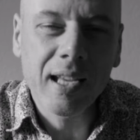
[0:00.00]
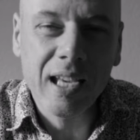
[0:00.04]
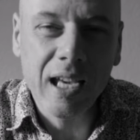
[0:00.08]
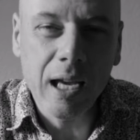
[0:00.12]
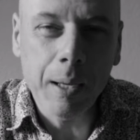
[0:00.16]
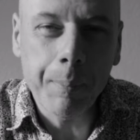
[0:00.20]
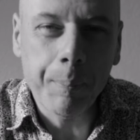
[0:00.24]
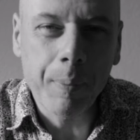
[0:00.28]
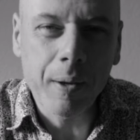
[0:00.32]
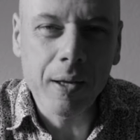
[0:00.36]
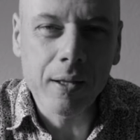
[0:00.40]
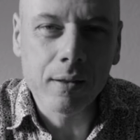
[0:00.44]

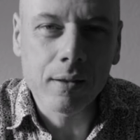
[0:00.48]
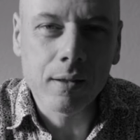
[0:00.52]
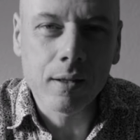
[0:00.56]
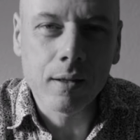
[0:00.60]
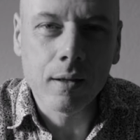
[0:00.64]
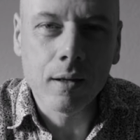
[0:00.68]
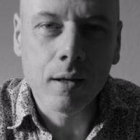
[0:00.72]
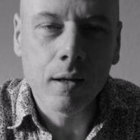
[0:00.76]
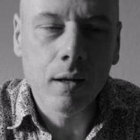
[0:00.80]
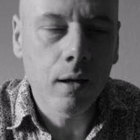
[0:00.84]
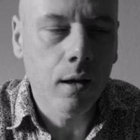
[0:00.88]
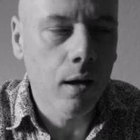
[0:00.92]
keep it
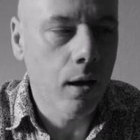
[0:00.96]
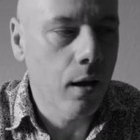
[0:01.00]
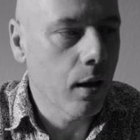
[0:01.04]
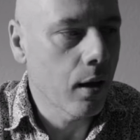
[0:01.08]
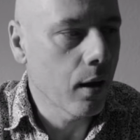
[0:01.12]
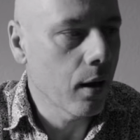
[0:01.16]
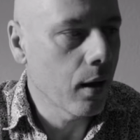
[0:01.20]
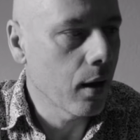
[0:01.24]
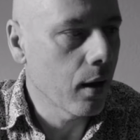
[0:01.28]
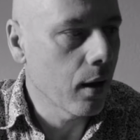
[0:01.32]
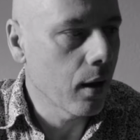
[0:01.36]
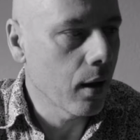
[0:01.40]

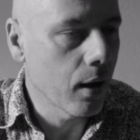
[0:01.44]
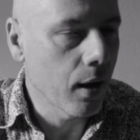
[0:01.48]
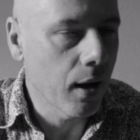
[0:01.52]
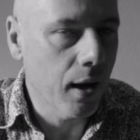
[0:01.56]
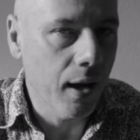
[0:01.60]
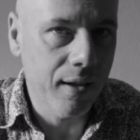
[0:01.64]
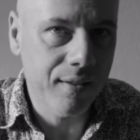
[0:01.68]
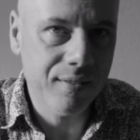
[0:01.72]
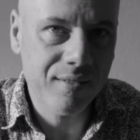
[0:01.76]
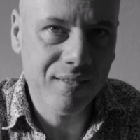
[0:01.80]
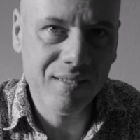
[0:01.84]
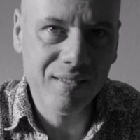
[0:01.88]

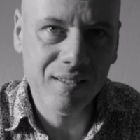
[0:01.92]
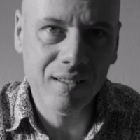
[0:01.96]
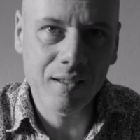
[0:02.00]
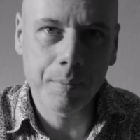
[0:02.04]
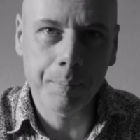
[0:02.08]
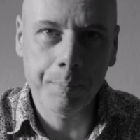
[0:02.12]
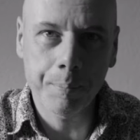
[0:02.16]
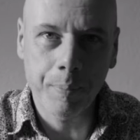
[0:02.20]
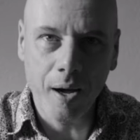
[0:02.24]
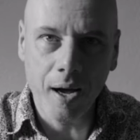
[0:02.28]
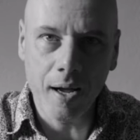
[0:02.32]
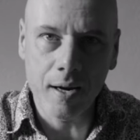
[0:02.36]
as
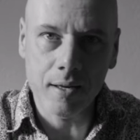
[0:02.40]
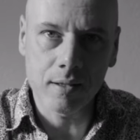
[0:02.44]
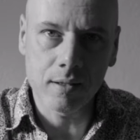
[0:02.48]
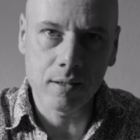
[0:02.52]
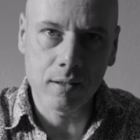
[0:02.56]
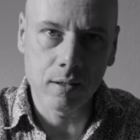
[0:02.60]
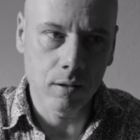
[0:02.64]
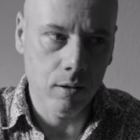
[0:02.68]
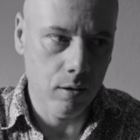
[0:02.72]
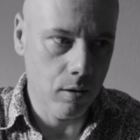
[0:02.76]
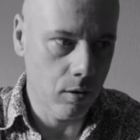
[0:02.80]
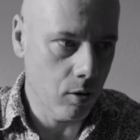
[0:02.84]

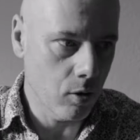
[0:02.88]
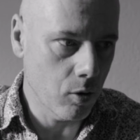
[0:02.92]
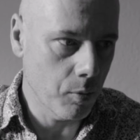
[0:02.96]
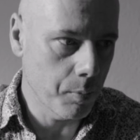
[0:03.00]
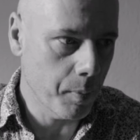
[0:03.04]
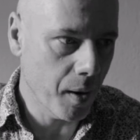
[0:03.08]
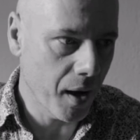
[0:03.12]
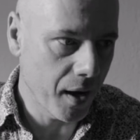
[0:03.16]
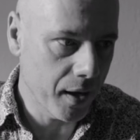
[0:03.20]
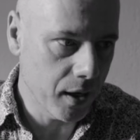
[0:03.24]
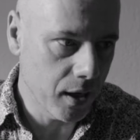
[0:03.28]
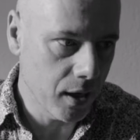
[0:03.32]
part of
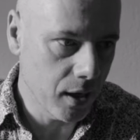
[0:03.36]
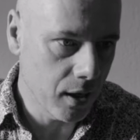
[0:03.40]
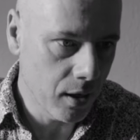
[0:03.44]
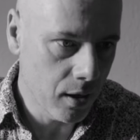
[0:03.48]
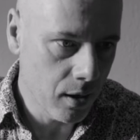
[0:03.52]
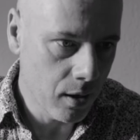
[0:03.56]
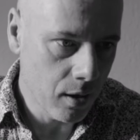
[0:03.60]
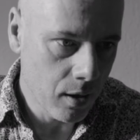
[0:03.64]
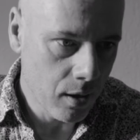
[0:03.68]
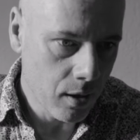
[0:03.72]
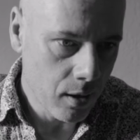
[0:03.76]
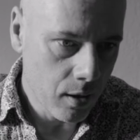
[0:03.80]
my
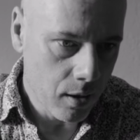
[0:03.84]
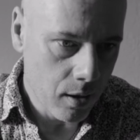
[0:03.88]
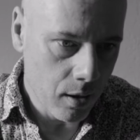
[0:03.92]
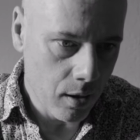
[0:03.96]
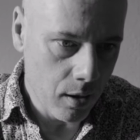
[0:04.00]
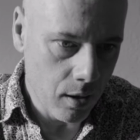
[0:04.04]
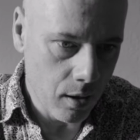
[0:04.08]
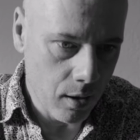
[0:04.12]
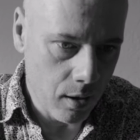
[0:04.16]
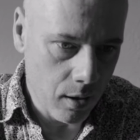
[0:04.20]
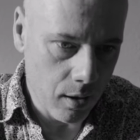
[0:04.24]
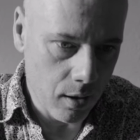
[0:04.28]

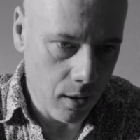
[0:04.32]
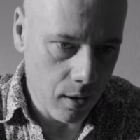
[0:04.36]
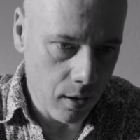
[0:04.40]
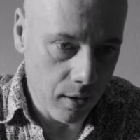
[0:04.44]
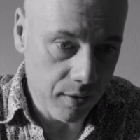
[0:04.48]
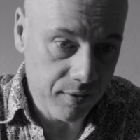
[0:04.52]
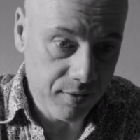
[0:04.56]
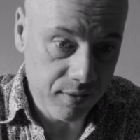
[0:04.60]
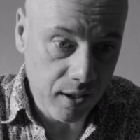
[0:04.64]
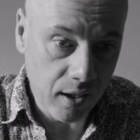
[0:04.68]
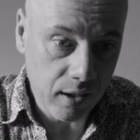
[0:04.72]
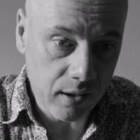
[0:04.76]

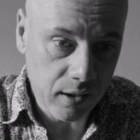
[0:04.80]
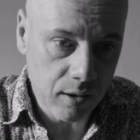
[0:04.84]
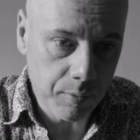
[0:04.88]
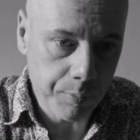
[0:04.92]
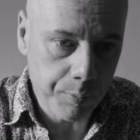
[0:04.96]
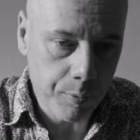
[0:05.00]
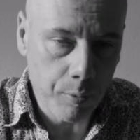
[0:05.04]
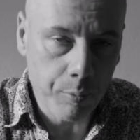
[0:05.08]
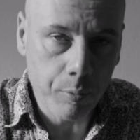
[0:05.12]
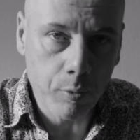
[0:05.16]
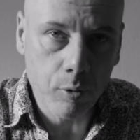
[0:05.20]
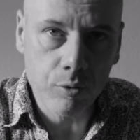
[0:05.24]

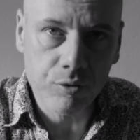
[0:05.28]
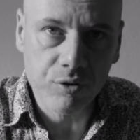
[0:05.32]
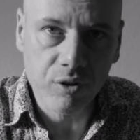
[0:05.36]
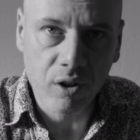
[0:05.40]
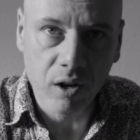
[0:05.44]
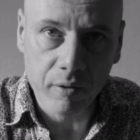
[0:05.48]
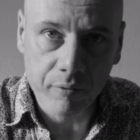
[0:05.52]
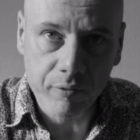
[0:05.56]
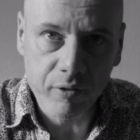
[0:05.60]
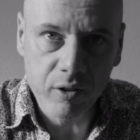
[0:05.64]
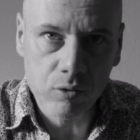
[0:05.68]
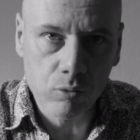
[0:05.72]
aesthetic
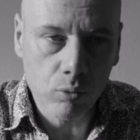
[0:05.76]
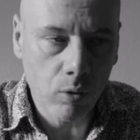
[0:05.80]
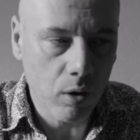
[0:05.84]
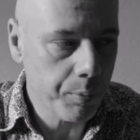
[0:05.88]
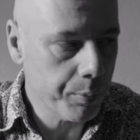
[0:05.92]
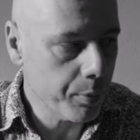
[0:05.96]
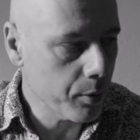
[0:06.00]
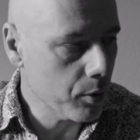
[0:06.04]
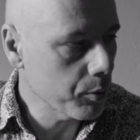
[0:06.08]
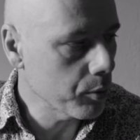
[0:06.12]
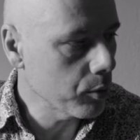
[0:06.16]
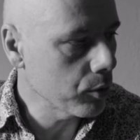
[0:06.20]
proposal,
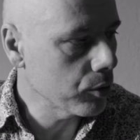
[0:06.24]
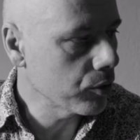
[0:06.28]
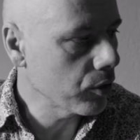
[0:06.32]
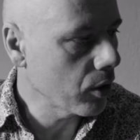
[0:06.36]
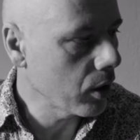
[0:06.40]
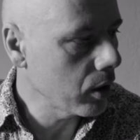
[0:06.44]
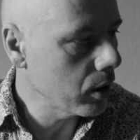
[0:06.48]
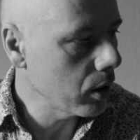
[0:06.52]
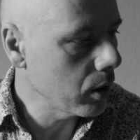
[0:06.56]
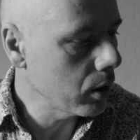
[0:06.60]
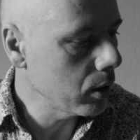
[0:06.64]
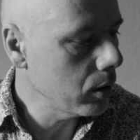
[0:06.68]
visual
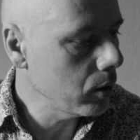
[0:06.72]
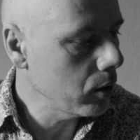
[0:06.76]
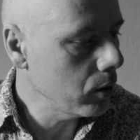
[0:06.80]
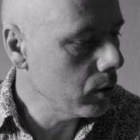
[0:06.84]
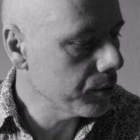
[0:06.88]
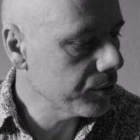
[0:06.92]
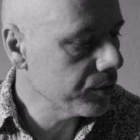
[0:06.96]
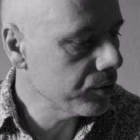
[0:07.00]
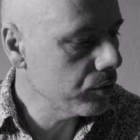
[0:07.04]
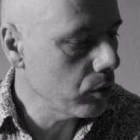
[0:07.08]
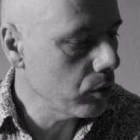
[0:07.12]
proposal, no?